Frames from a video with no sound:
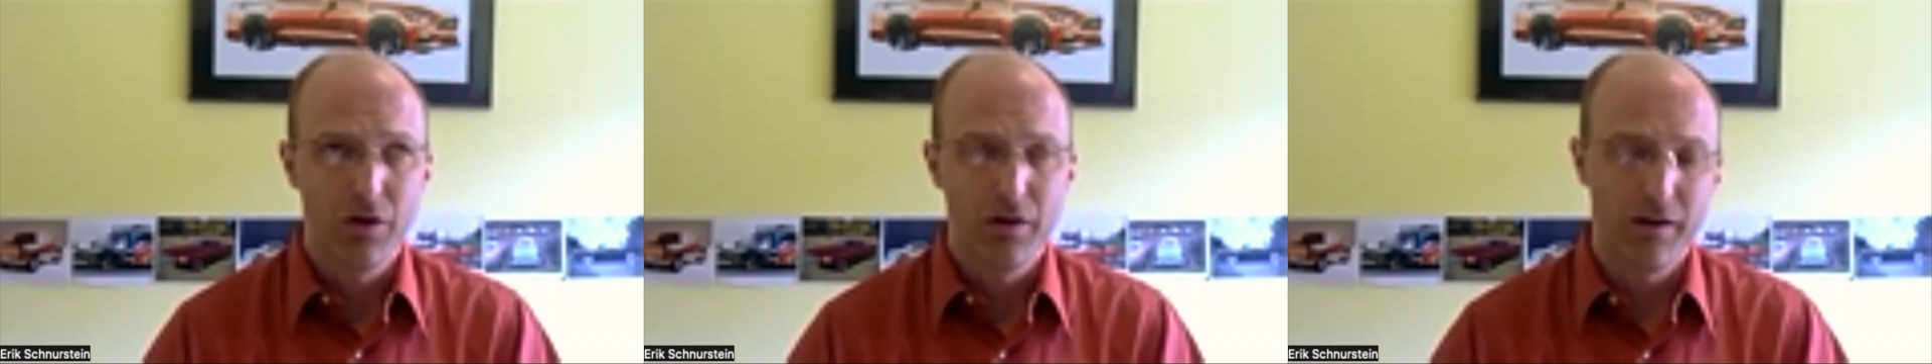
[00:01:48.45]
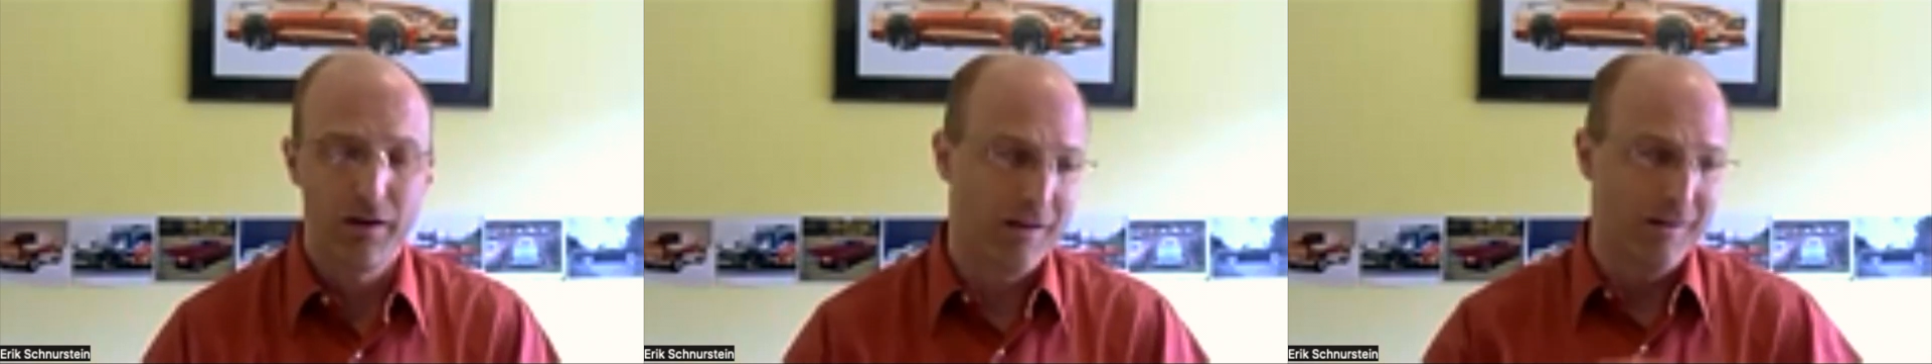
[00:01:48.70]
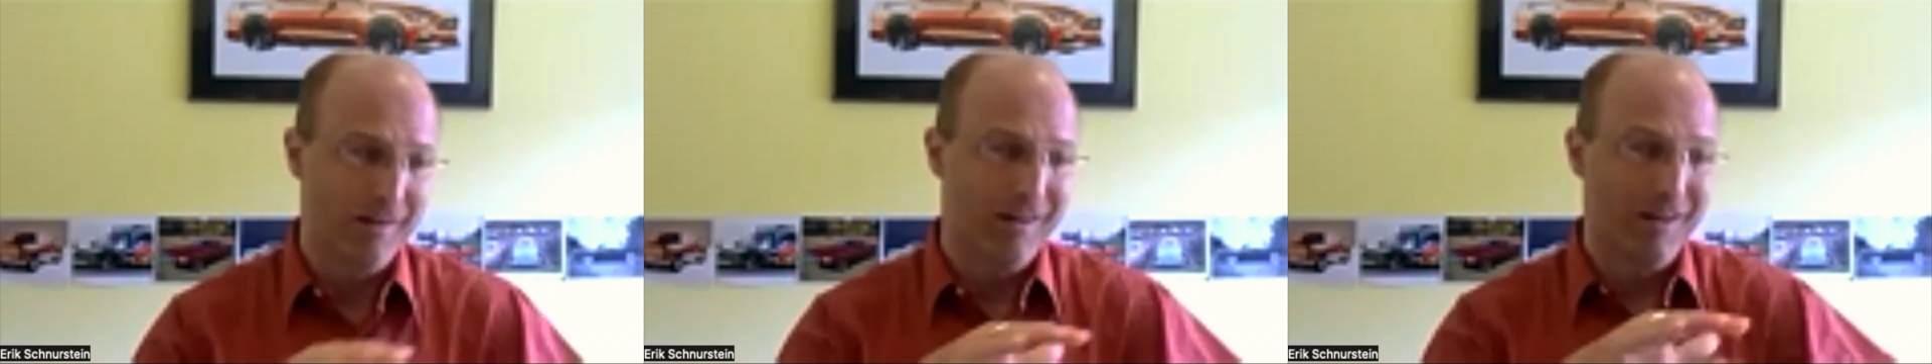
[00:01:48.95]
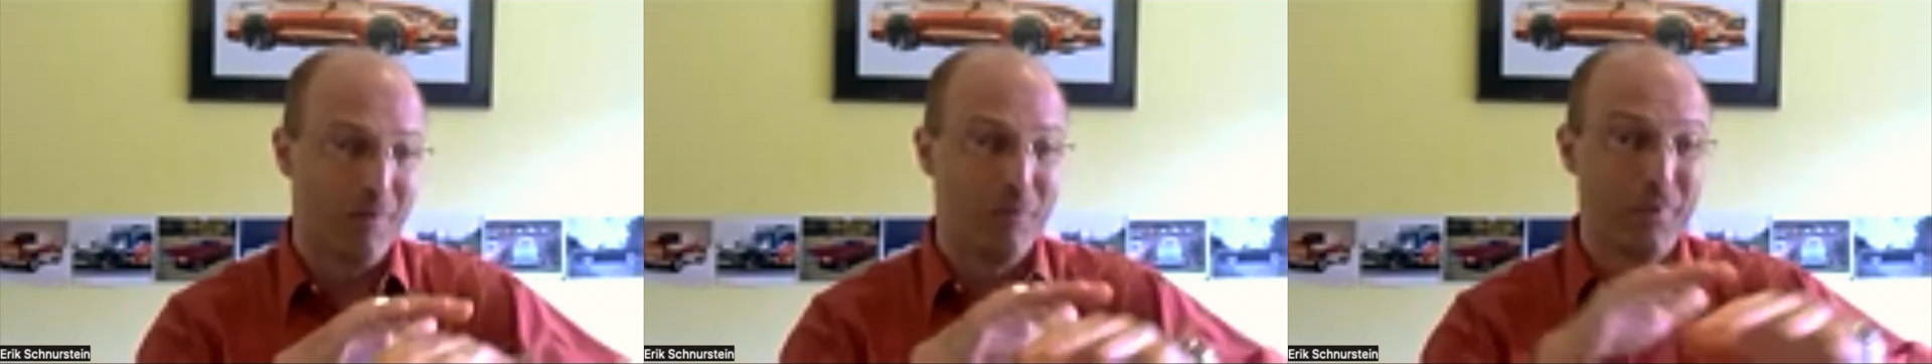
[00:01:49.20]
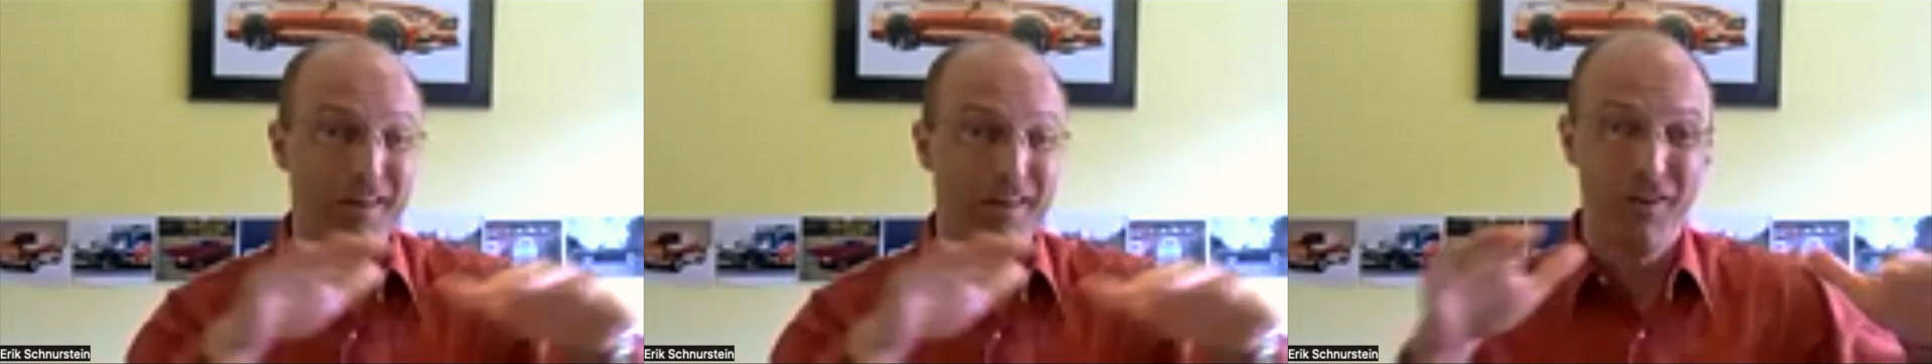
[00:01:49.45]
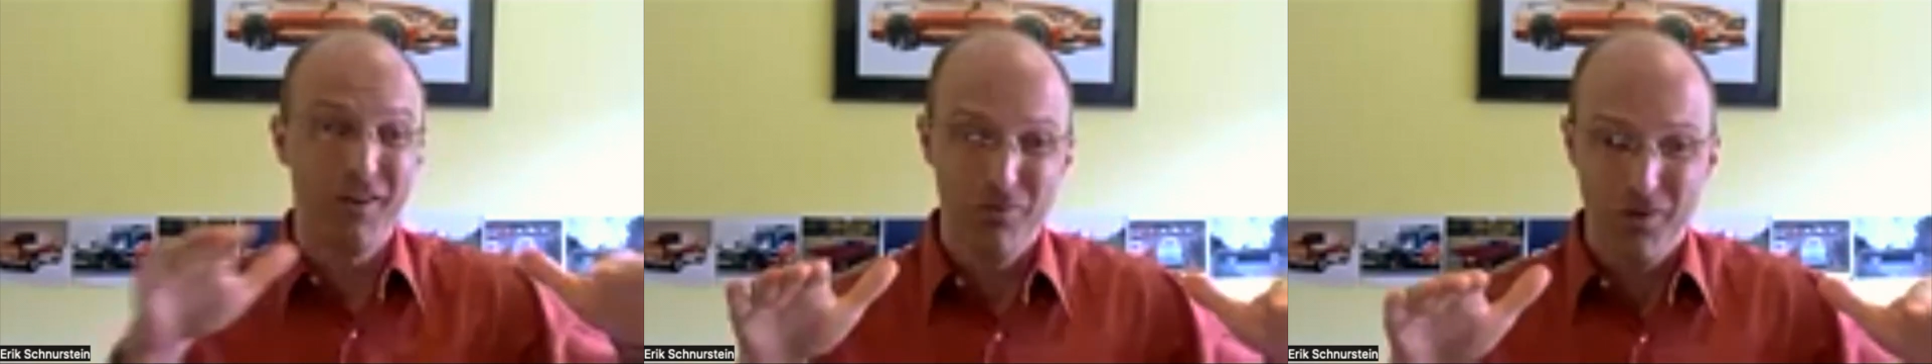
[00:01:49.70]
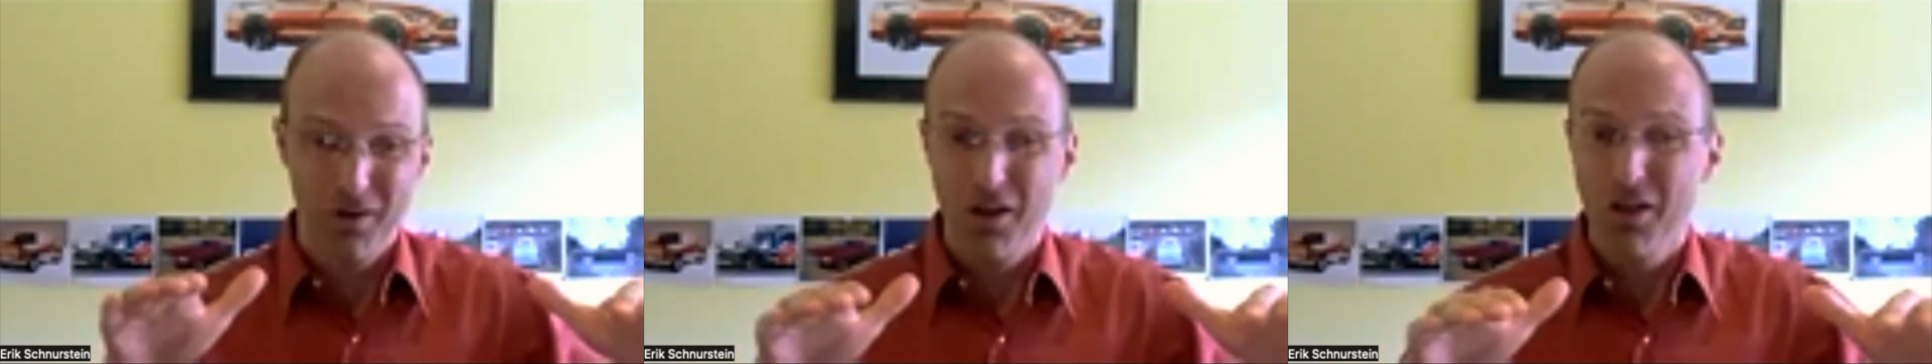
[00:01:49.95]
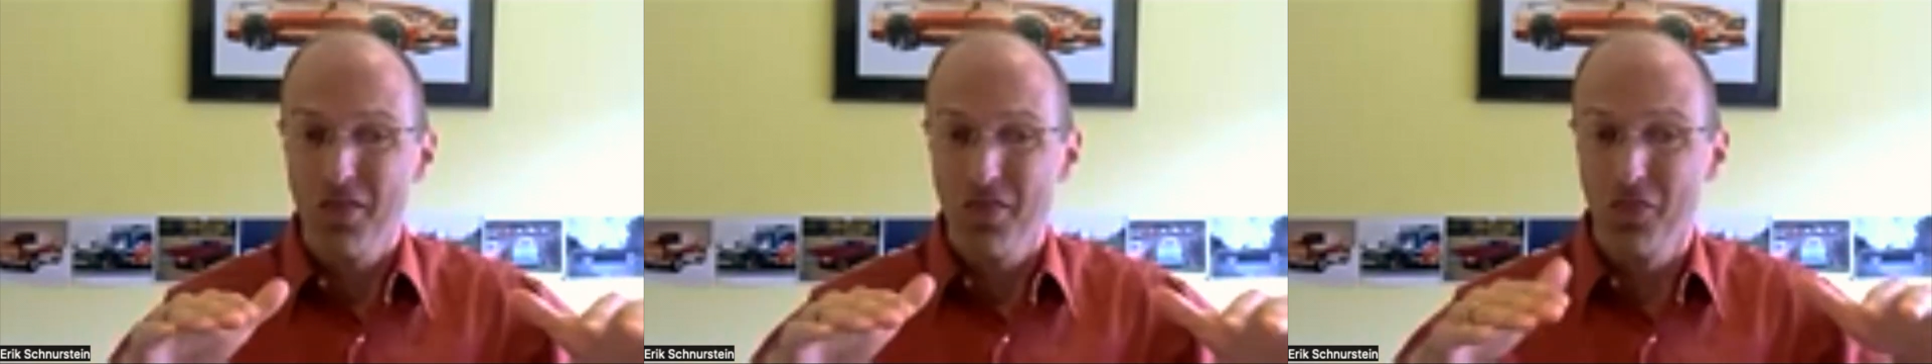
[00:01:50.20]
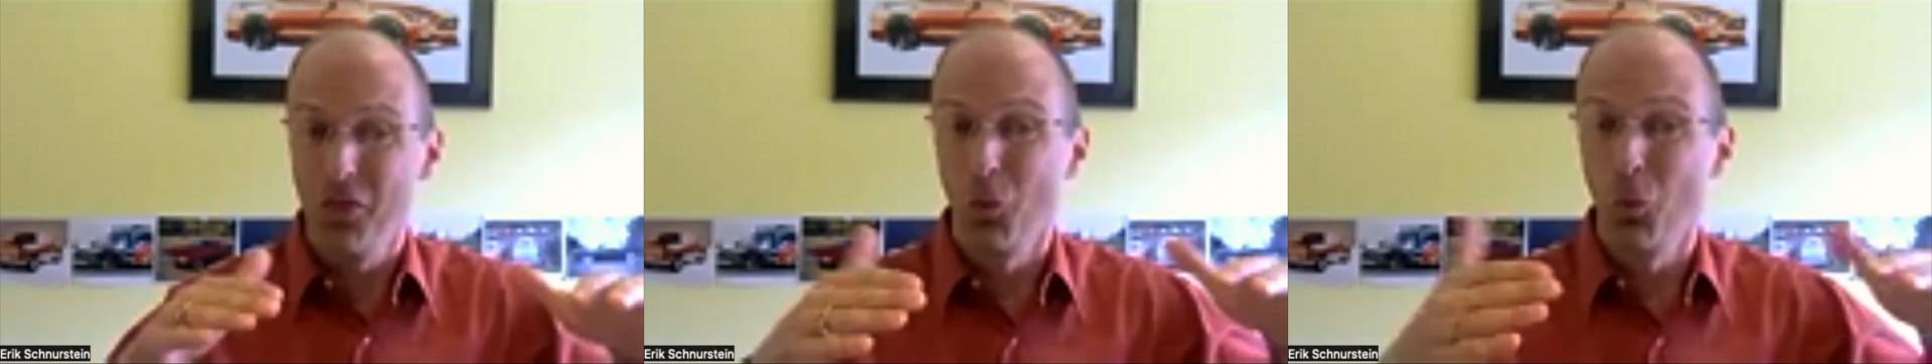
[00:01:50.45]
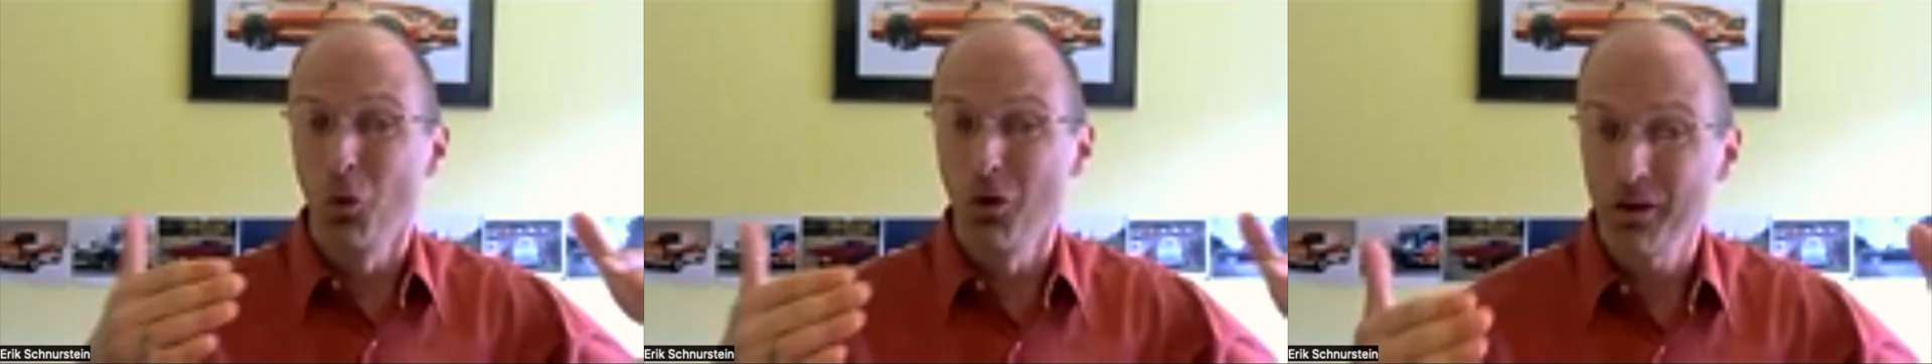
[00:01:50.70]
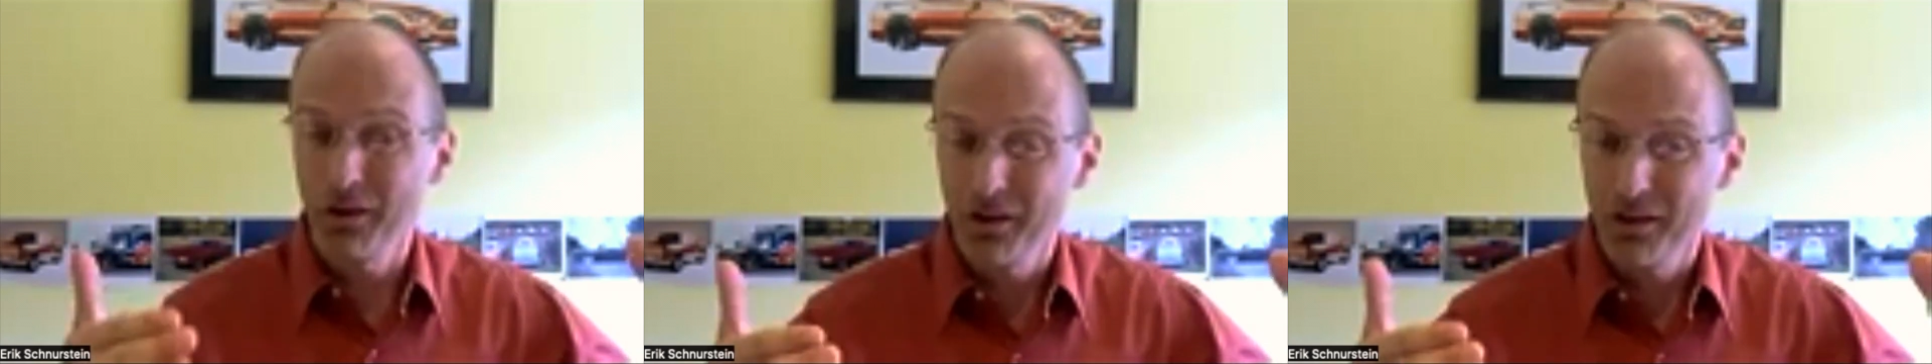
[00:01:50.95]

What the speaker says: on a big view, the work